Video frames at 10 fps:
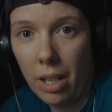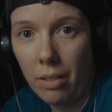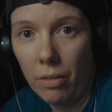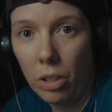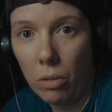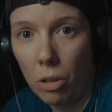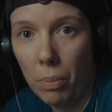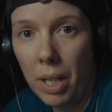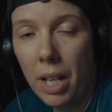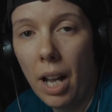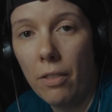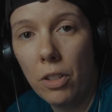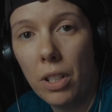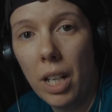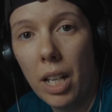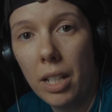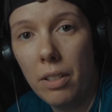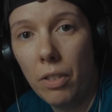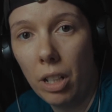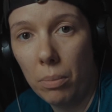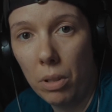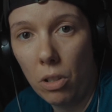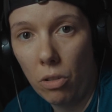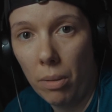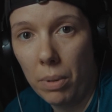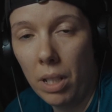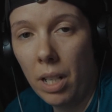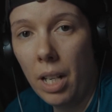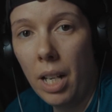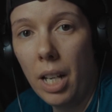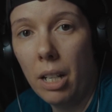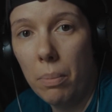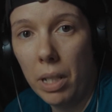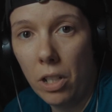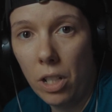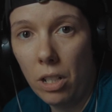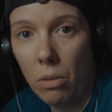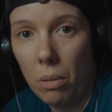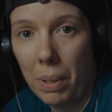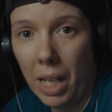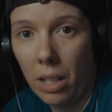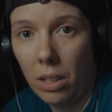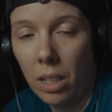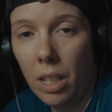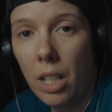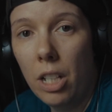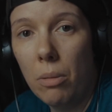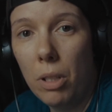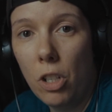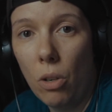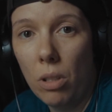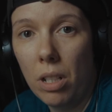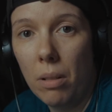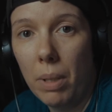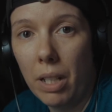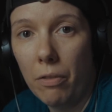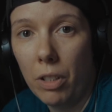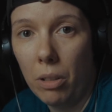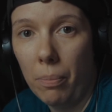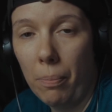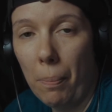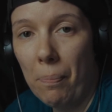out of the group after they had developed a script and pitched it to a panel to be chosen to make a film.